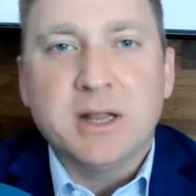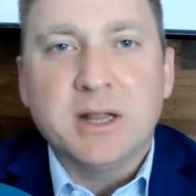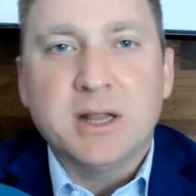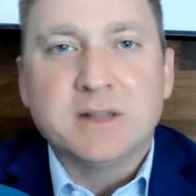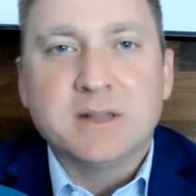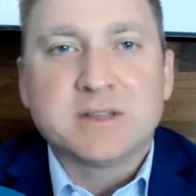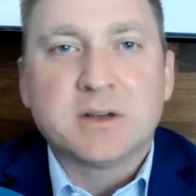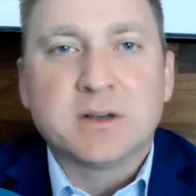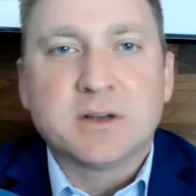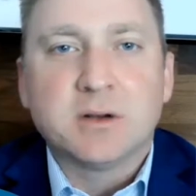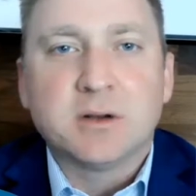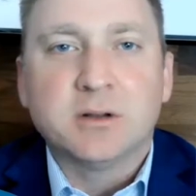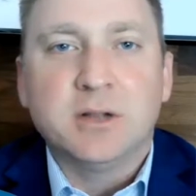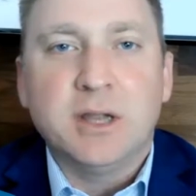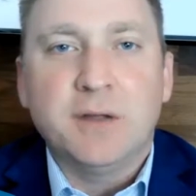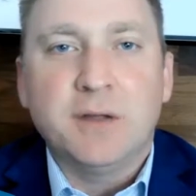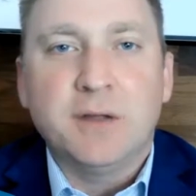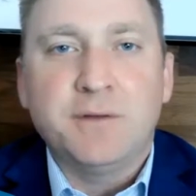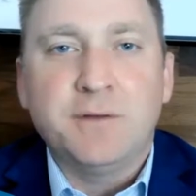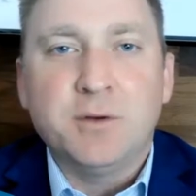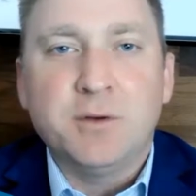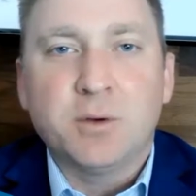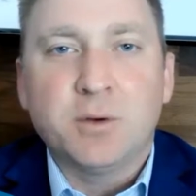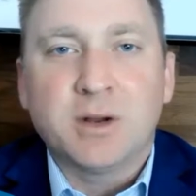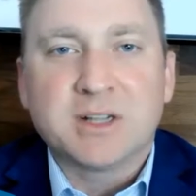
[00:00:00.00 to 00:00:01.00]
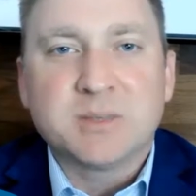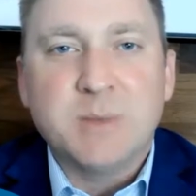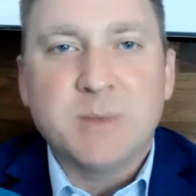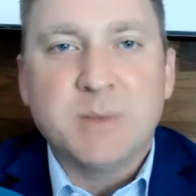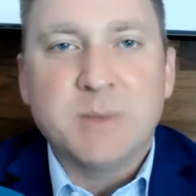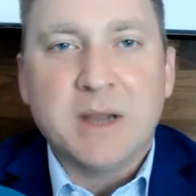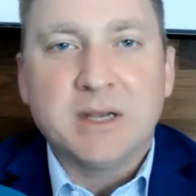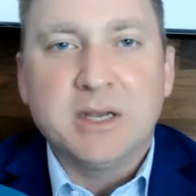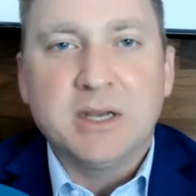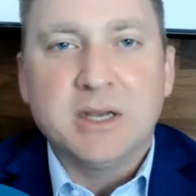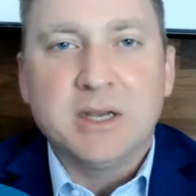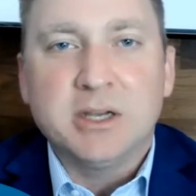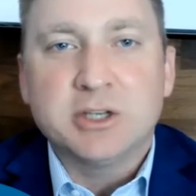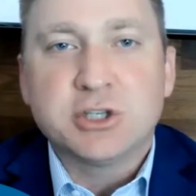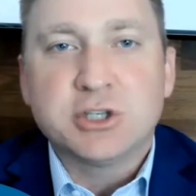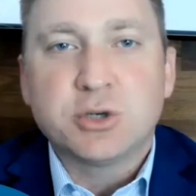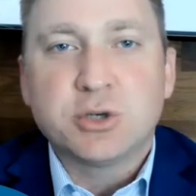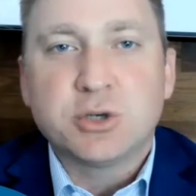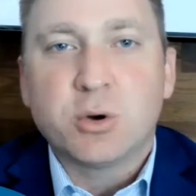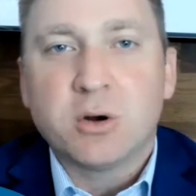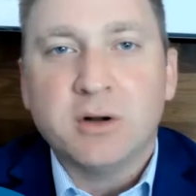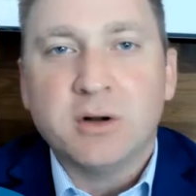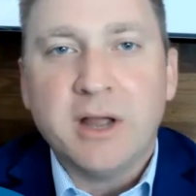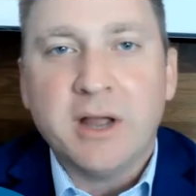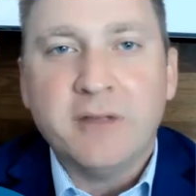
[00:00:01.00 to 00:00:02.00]
And certainly if you were expecting a
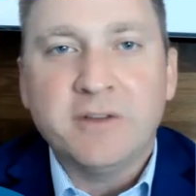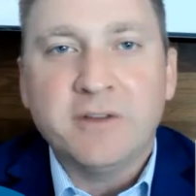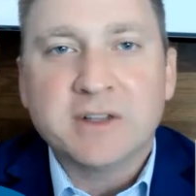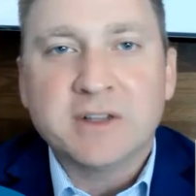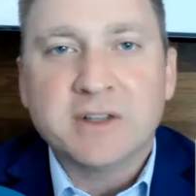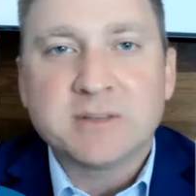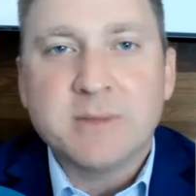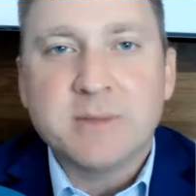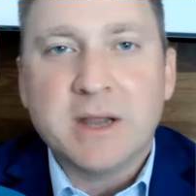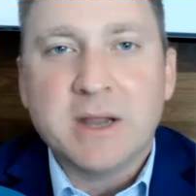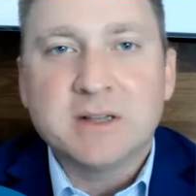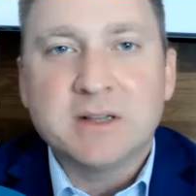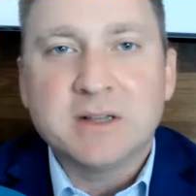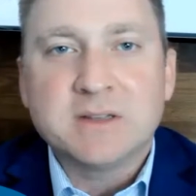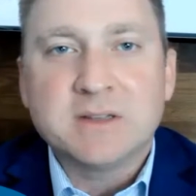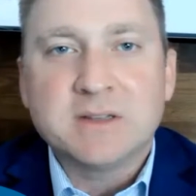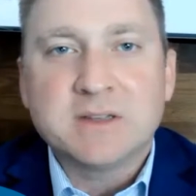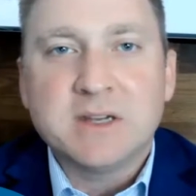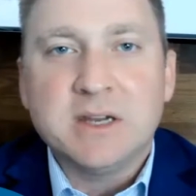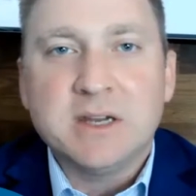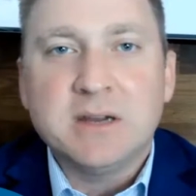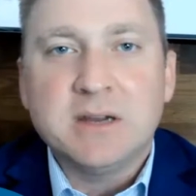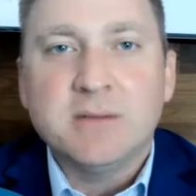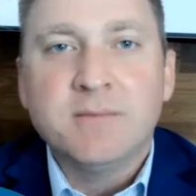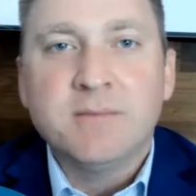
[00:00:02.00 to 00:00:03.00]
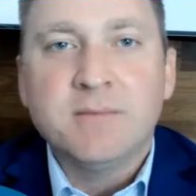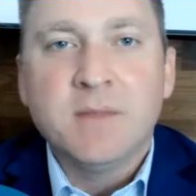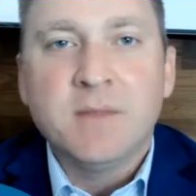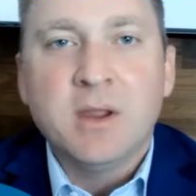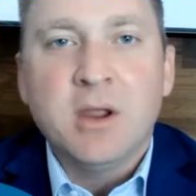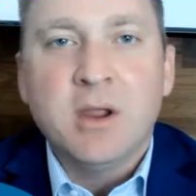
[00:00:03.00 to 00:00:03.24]
short life expectancy,